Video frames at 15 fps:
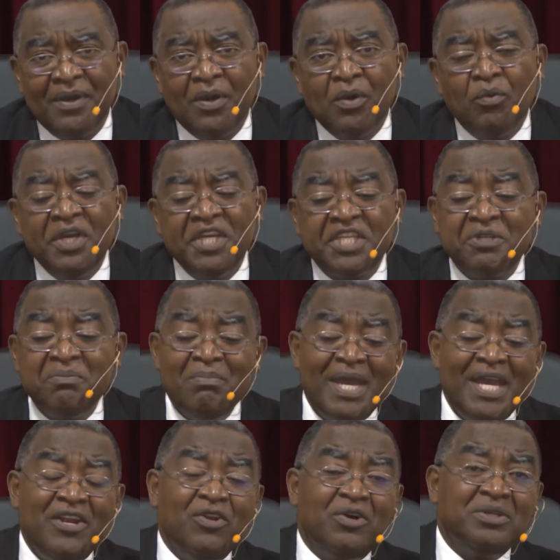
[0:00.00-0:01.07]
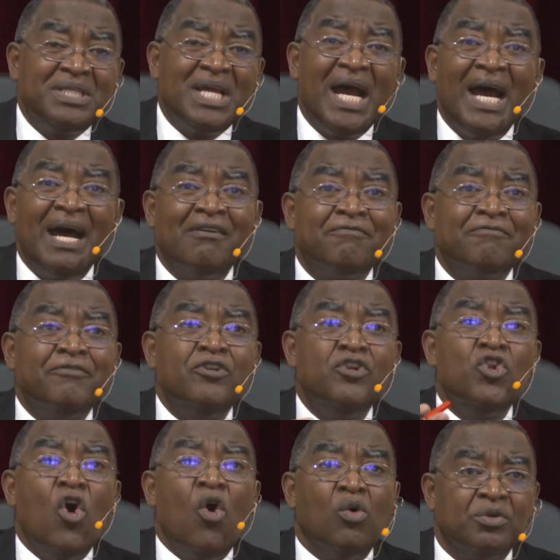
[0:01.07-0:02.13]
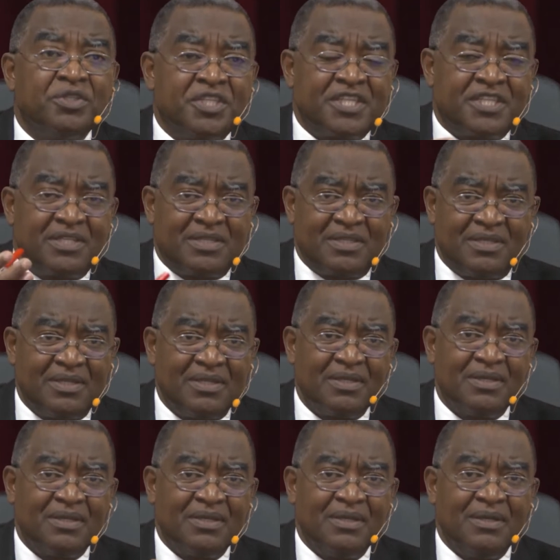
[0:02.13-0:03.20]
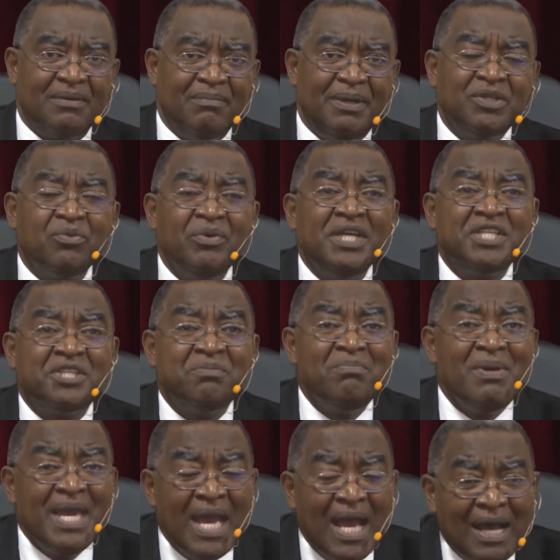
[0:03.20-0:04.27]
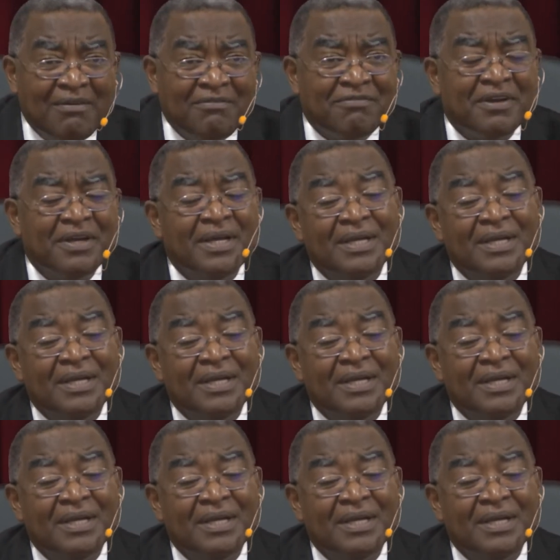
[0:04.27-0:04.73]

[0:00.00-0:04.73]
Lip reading: which may not have notes, but which may have